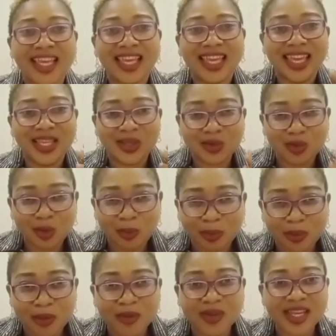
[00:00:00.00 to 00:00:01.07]
it will
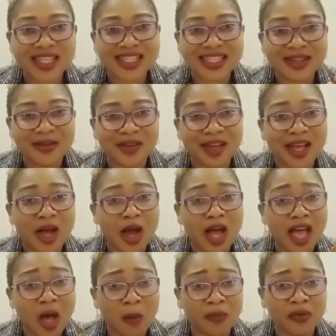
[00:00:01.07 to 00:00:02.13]
prove itself
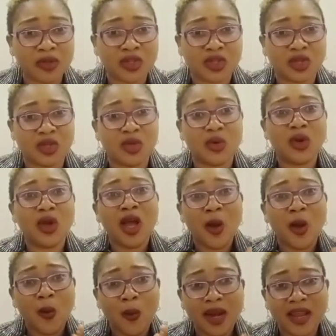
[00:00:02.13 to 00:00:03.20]
helpful to you
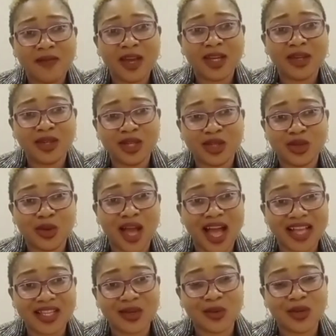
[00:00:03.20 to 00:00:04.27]
whenever you need to
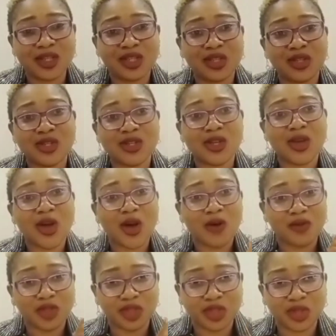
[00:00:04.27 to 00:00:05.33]
ask questions of
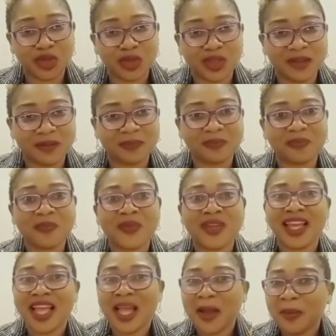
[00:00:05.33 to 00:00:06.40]
children.
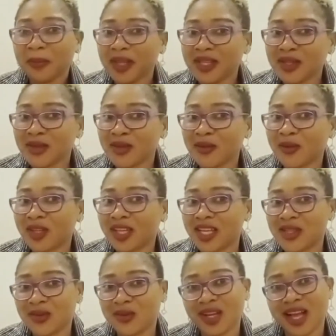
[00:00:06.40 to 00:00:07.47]
Please do not forget to
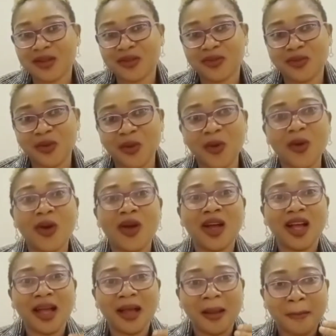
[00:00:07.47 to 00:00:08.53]
look out for
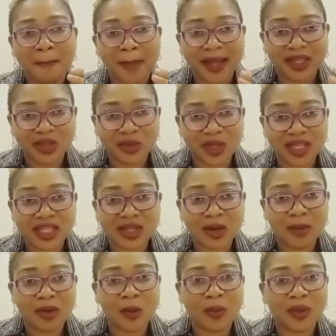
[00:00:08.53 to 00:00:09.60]
my trainings
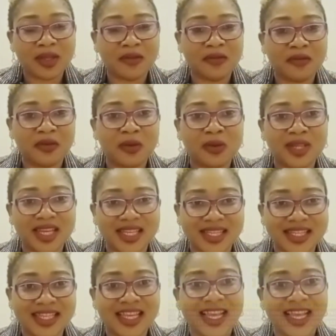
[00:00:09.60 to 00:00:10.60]
coming up in a few days.